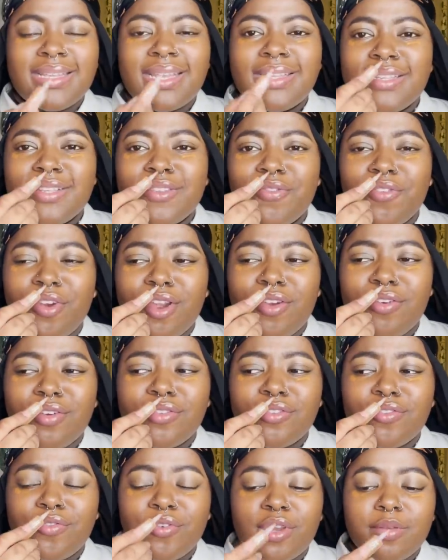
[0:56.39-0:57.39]
says it's
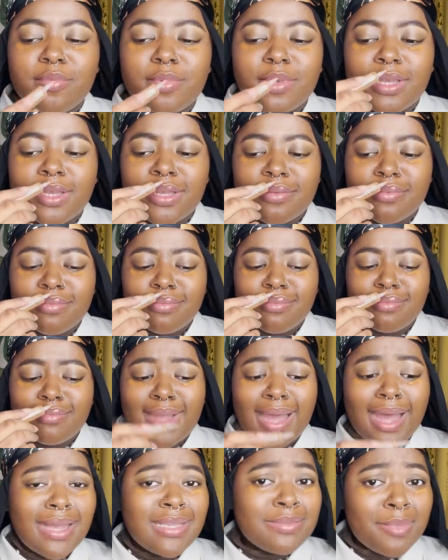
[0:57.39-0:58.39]
fragrance free, but
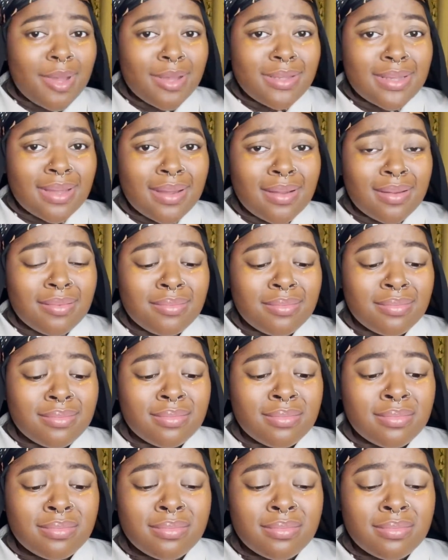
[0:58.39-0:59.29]
I smell some.